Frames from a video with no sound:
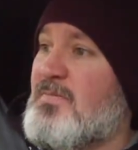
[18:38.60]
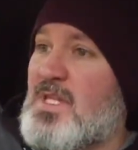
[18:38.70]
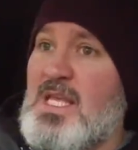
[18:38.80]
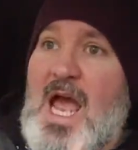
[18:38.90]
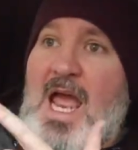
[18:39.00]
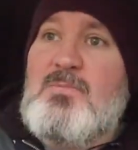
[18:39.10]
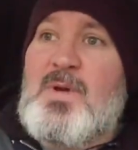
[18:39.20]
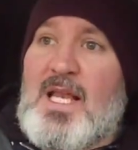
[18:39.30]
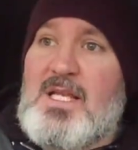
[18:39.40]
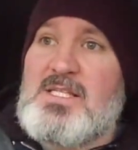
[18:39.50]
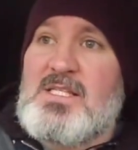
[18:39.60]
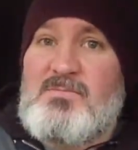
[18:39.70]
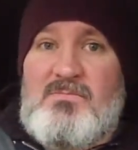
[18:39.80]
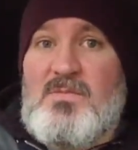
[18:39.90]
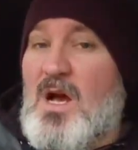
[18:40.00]
The A-pillars
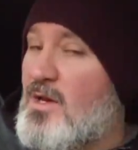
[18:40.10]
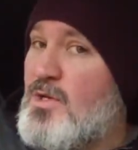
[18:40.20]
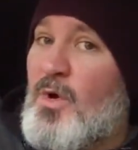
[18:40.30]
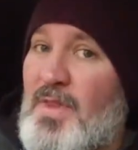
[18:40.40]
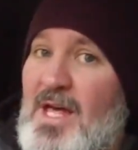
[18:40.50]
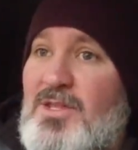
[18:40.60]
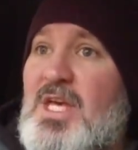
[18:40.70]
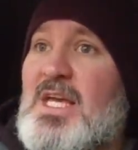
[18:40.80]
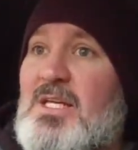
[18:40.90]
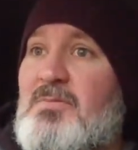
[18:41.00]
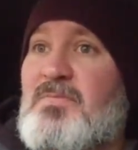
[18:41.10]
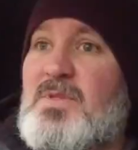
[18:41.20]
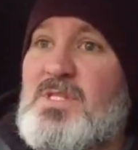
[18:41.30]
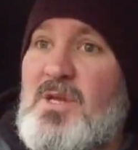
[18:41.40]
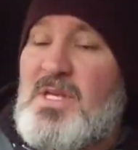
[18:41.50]
are not that thick,
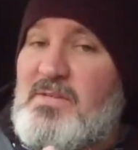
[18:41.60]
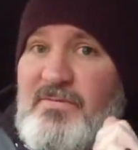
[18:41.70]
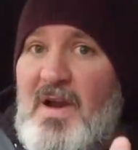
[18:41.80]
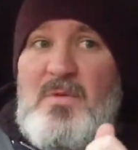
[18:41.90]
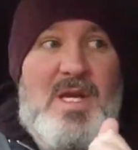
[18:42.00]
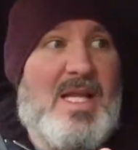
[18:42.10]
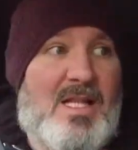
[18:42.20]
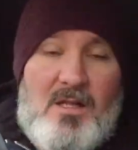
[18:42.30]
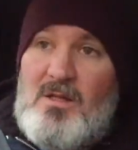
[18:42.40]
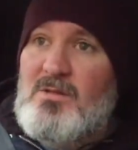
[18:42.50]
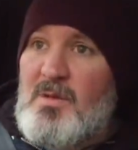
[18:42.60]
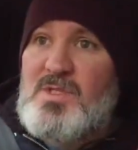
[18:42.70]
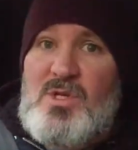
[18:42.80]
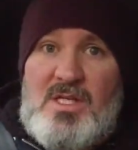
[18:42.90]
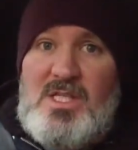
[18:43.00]
so there's very little
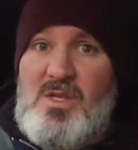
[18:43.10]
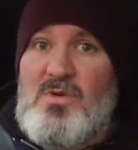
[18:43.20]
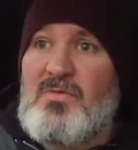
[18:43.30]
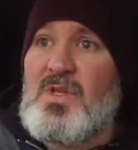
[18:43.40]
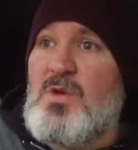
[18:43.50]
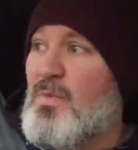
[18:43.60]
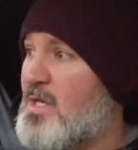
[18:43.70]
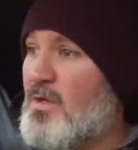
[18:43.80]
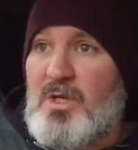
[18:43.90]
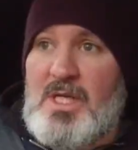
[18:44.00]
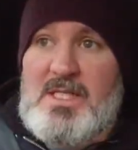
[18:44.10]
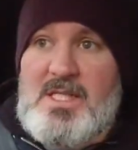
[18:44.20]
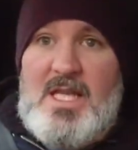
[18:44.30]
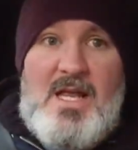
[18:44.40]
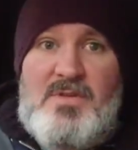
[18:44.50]
obstructing your view when you're looking
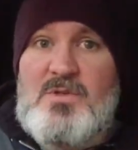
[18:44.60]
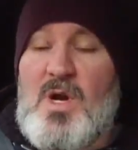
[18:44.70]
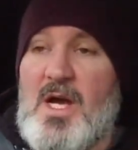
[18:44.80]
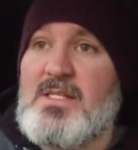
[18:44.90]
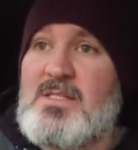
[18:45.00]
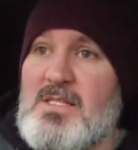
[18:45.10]
to the left and right.